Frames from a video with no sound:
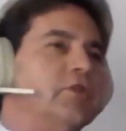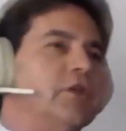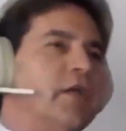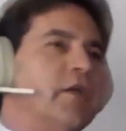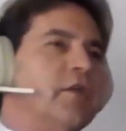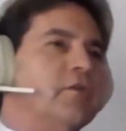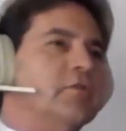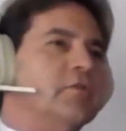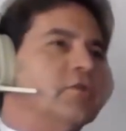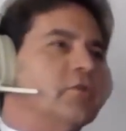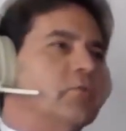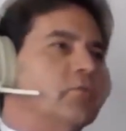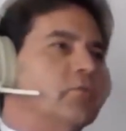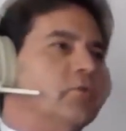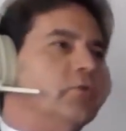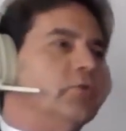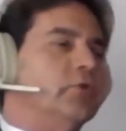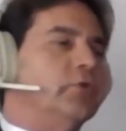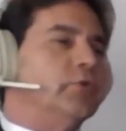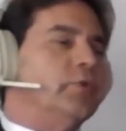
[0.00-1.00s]
change the
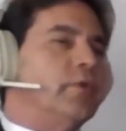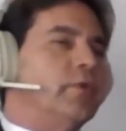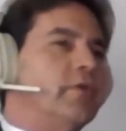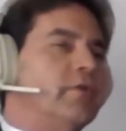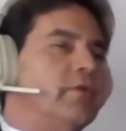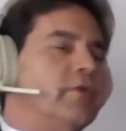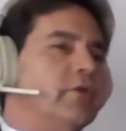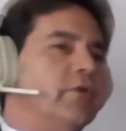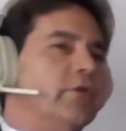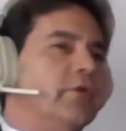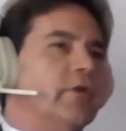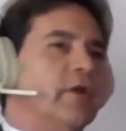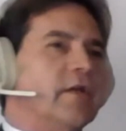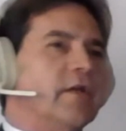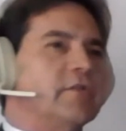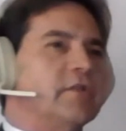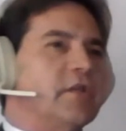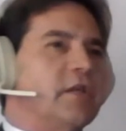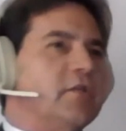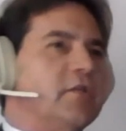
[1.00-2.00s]
rules within the
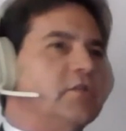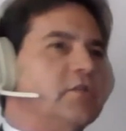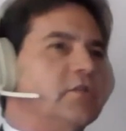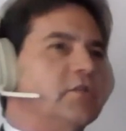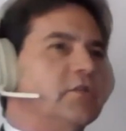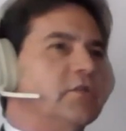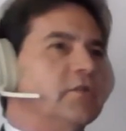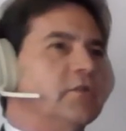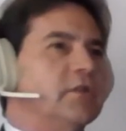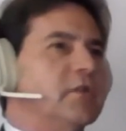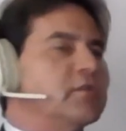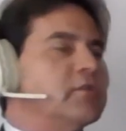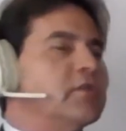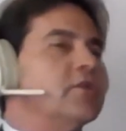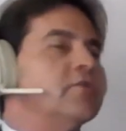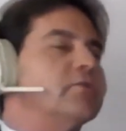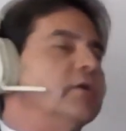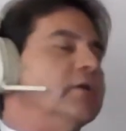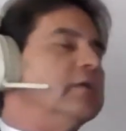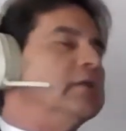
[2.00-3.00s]
organization,
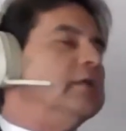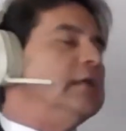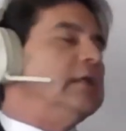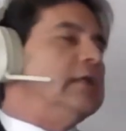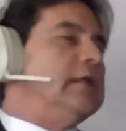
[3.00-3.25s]
etc.